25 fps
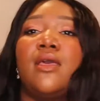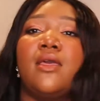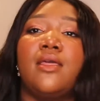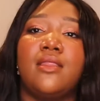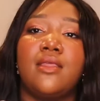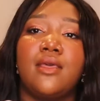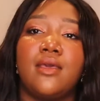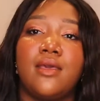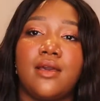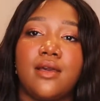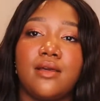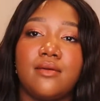
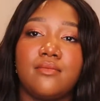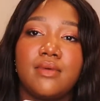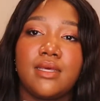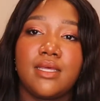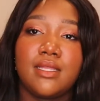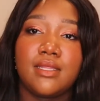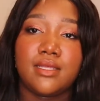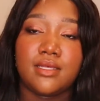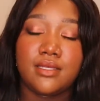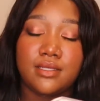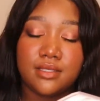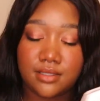They come
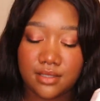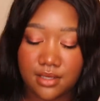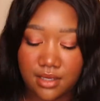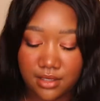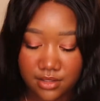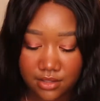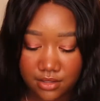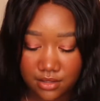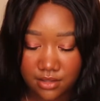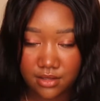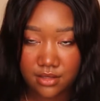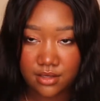in this, I
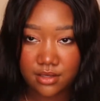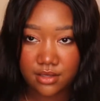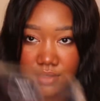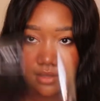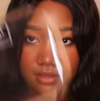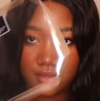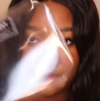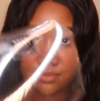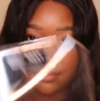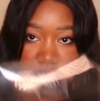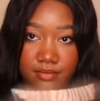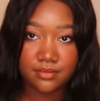took
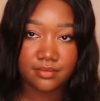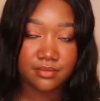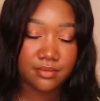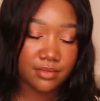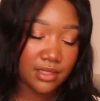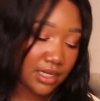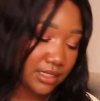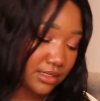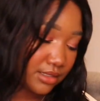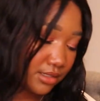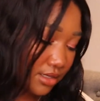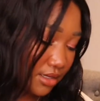the
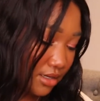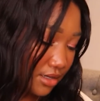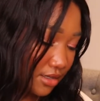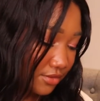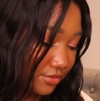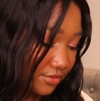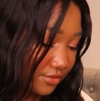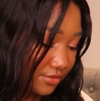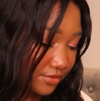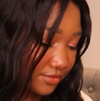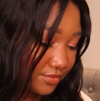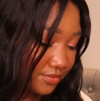plastic
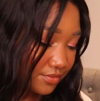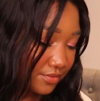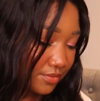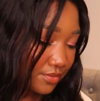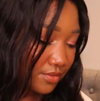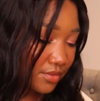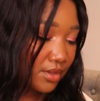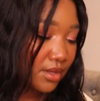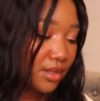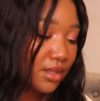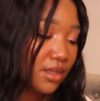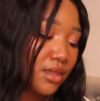off,
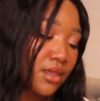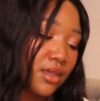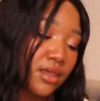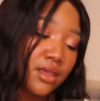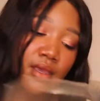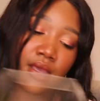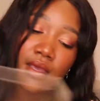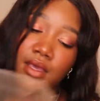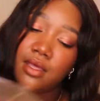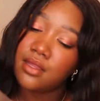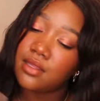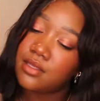
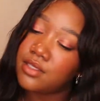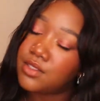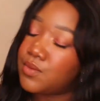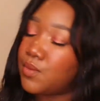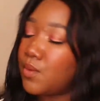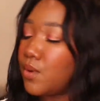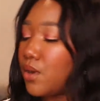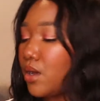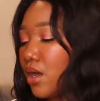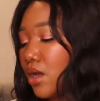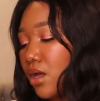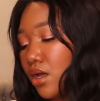and this
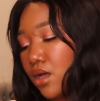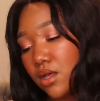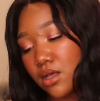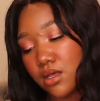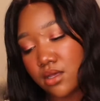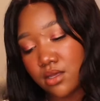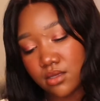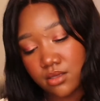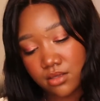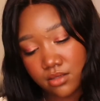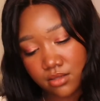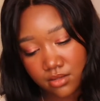
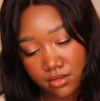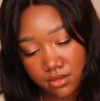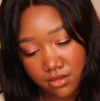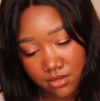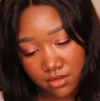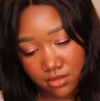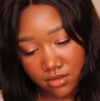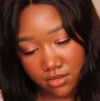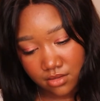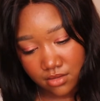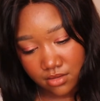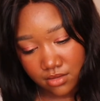was
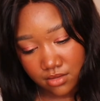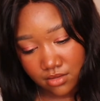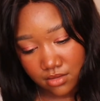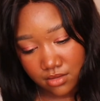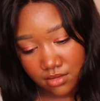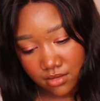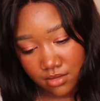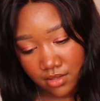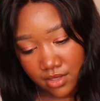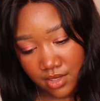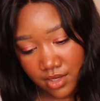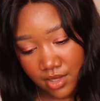
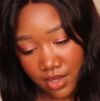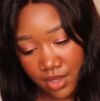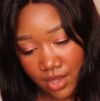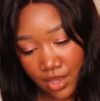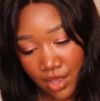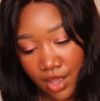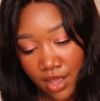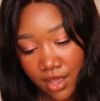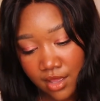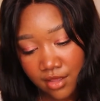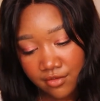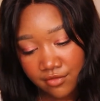
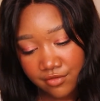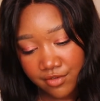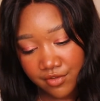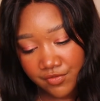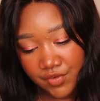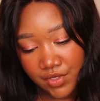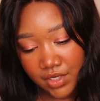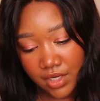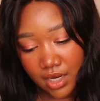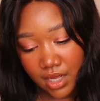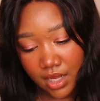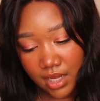
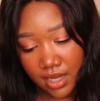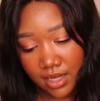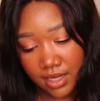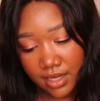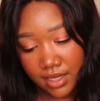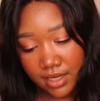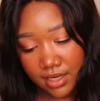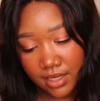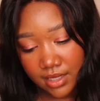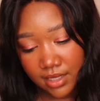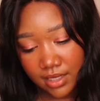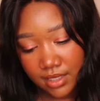
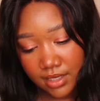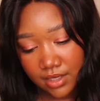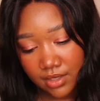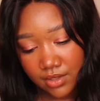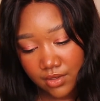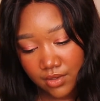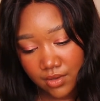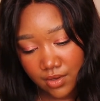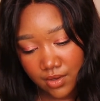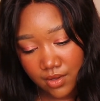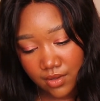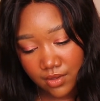
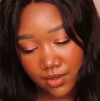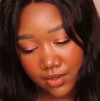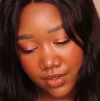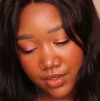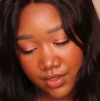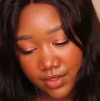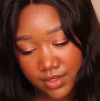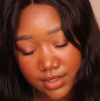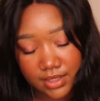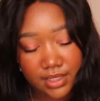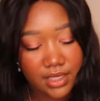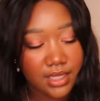
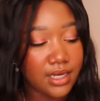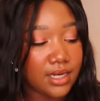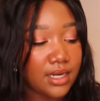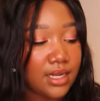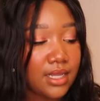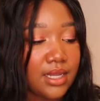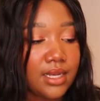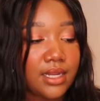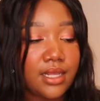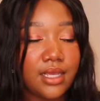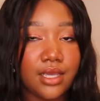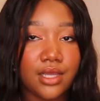$59
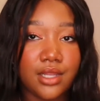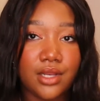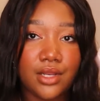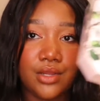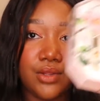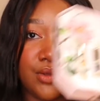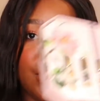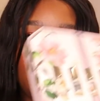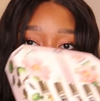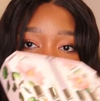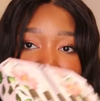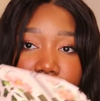Canadian.
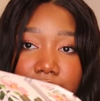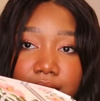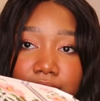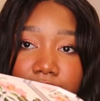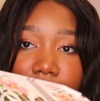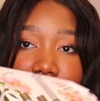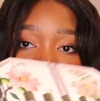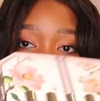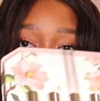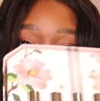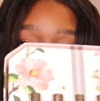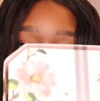You
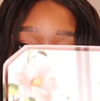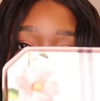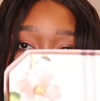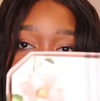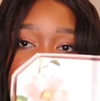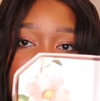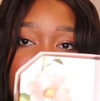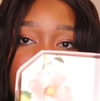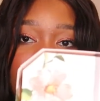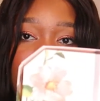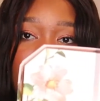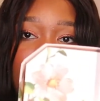get
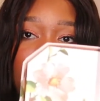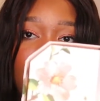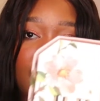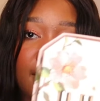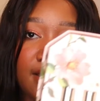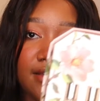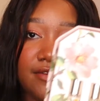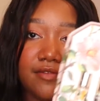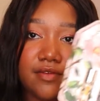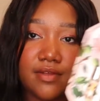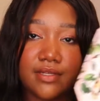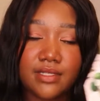
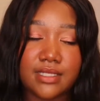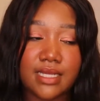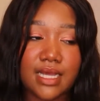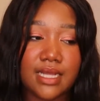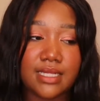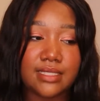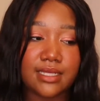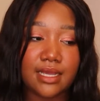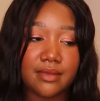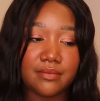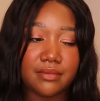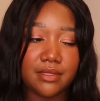5
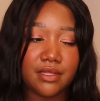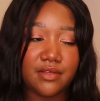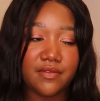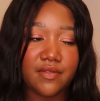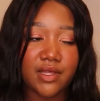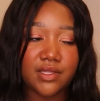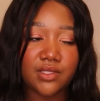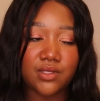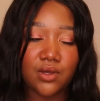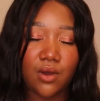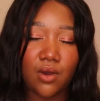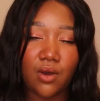cents. I believe
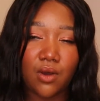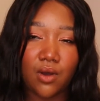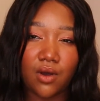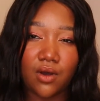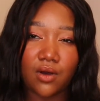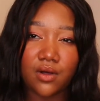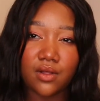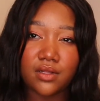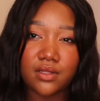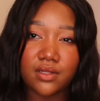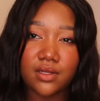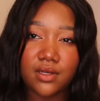that's
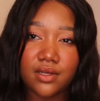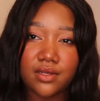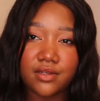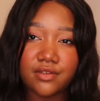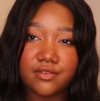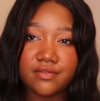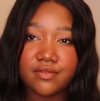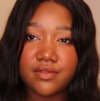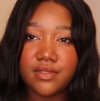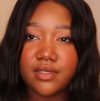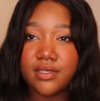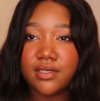all
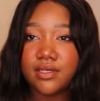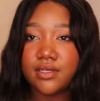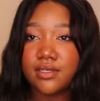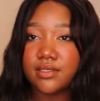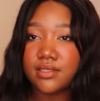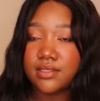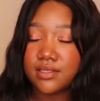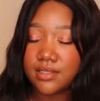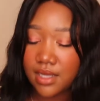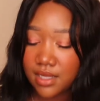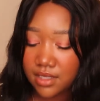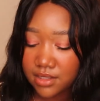of their
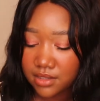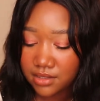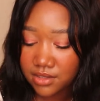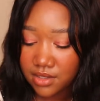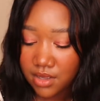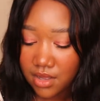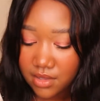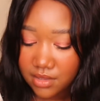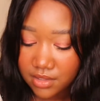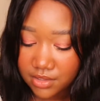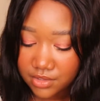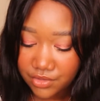cents
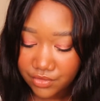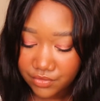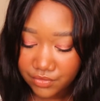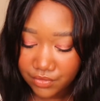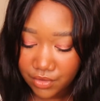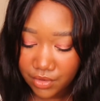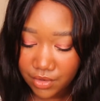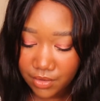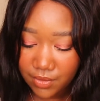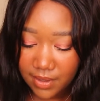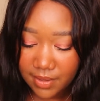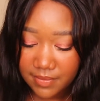on the
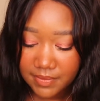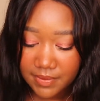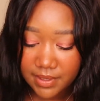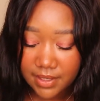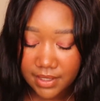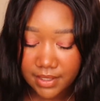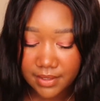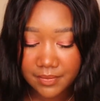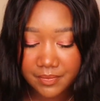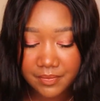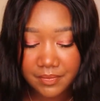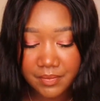Sephora
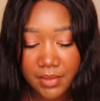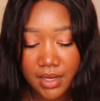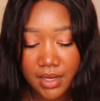website.